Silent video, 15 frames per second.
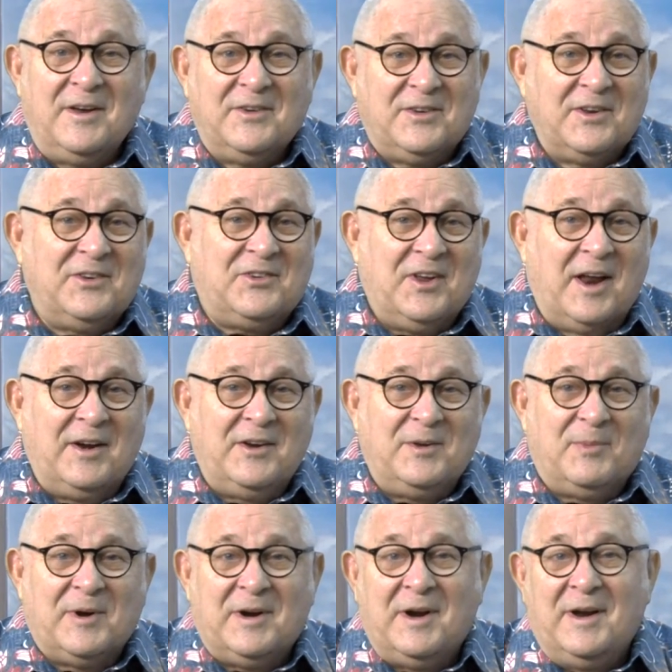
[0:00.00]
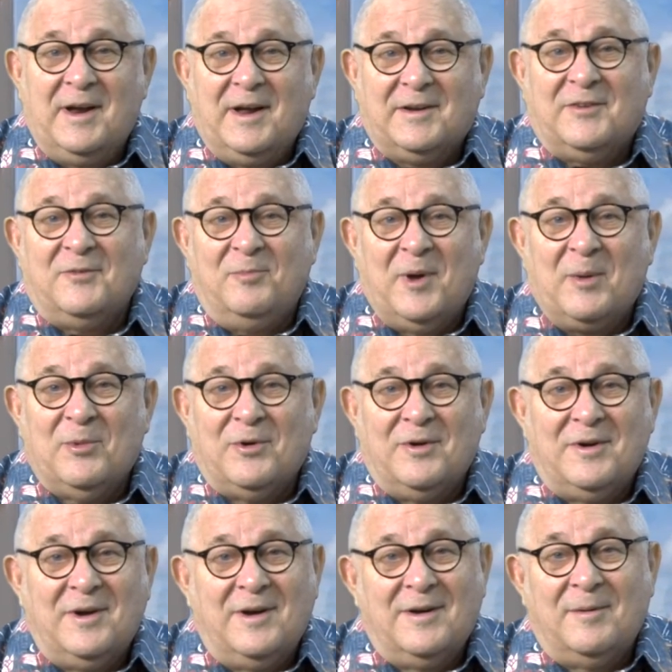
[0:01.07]
Since then, he's been an active member,
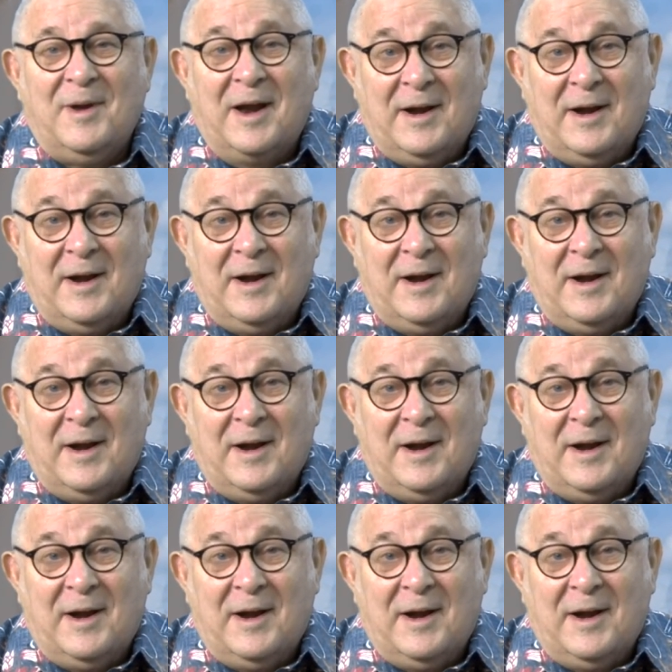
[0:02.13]
uh,